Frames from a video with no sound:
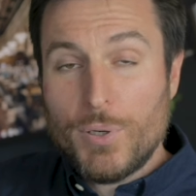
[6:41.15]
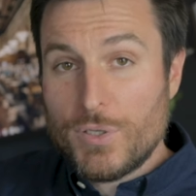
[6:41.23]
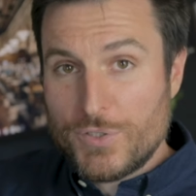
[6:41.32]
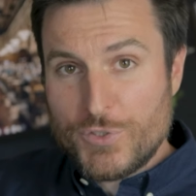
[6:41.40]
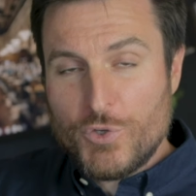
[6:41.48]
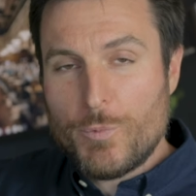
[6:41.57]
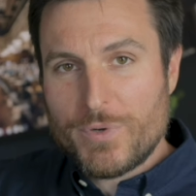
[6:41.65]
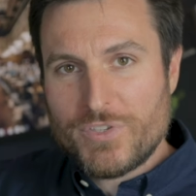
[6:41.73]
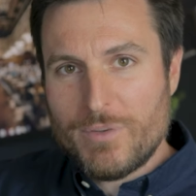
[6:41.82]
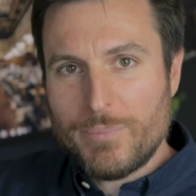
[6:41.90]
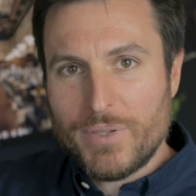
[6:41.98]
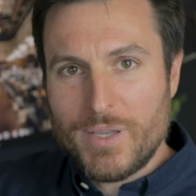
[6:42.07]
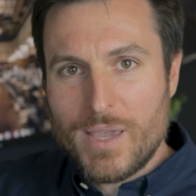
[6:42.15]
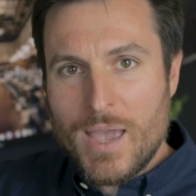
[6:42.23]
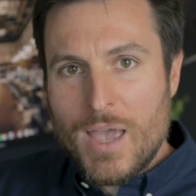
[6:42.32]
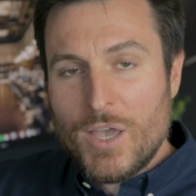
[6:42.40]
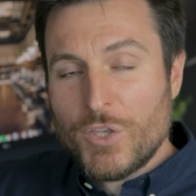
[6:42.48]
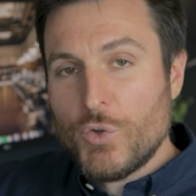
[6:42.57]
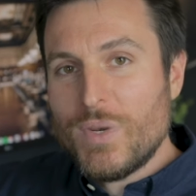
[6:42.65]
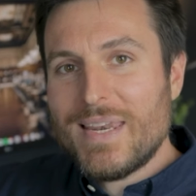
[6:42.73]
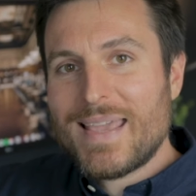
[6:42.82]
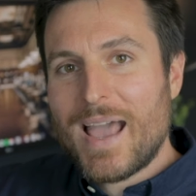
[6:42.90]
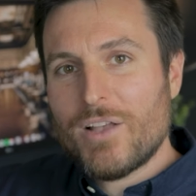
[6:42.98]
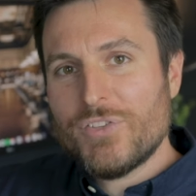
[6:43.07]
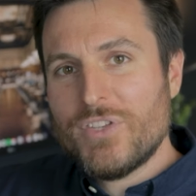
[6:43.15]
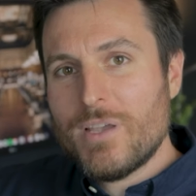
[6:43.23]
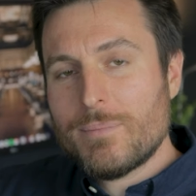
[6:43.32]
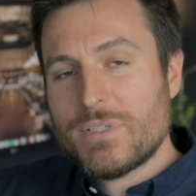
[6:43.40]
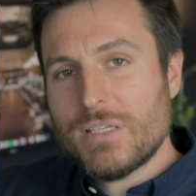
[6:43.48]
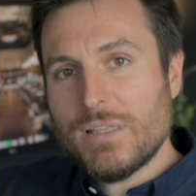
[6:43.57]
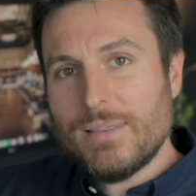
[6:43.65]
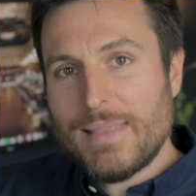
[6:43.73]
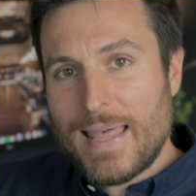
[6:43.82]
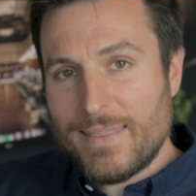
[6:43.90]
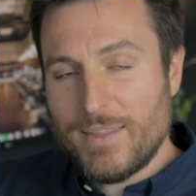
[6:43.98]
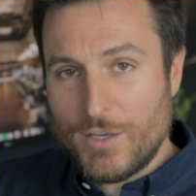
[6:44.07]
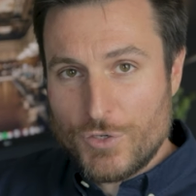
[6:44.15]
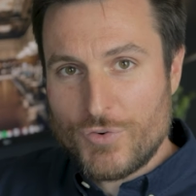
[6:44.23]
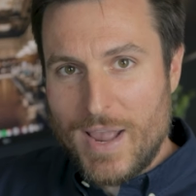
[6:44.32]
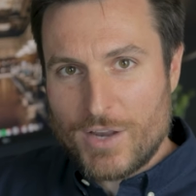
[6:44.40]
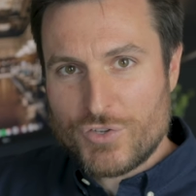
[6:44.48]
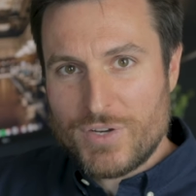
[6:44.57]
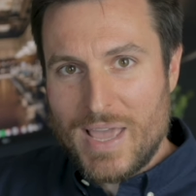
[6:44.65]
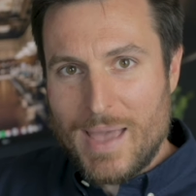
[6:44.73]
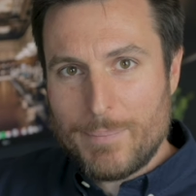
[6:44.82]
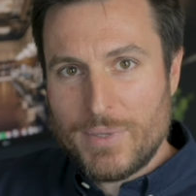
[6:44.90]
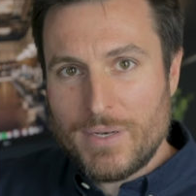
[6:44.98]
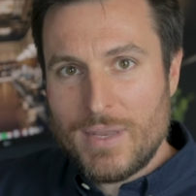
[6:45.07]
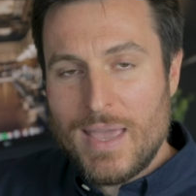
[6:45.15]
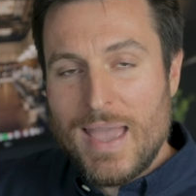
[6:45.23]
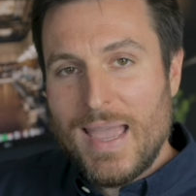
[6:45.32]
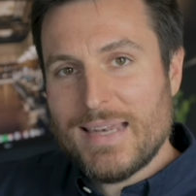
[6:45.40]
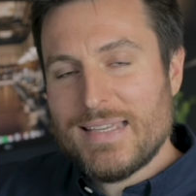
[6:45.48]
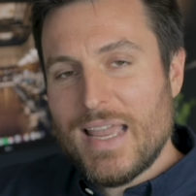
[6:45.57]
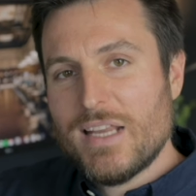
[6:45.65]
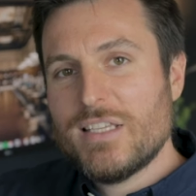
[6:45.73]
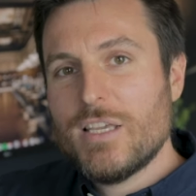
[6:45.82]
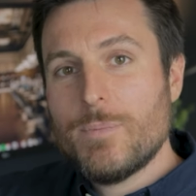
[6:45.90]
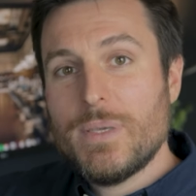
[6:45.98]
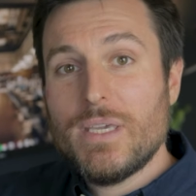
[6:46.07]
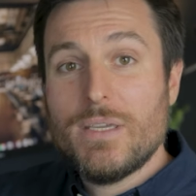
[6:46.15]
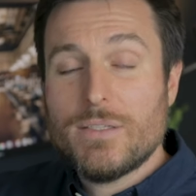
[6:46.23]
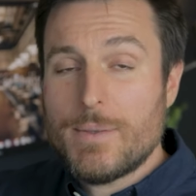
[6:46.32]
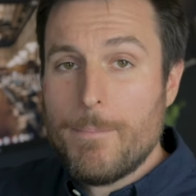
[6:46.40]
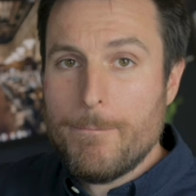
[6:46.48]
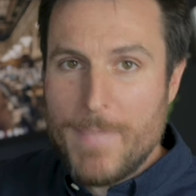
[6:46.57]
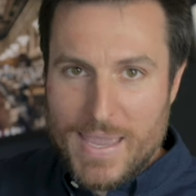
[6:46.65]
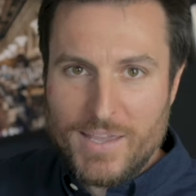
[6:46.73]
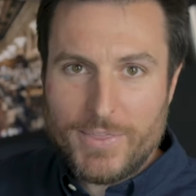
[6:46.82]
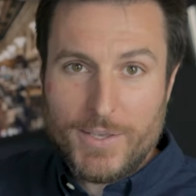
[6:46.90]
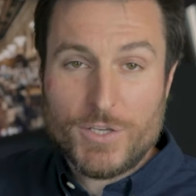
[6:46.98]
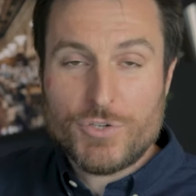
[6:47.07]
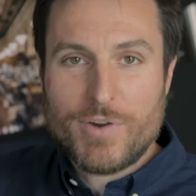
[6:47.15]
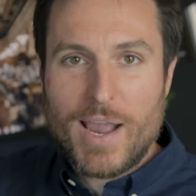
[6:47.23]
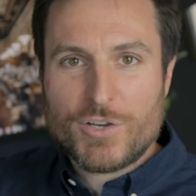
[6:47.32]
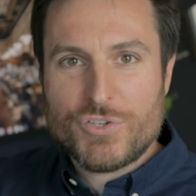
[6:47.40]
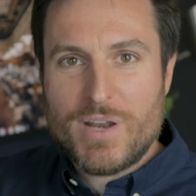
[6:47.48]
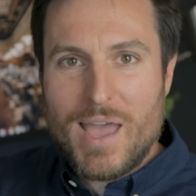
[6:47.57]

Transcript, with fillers: Put super simply, you need calcium to let the contraction happen, and ATP to make the contraction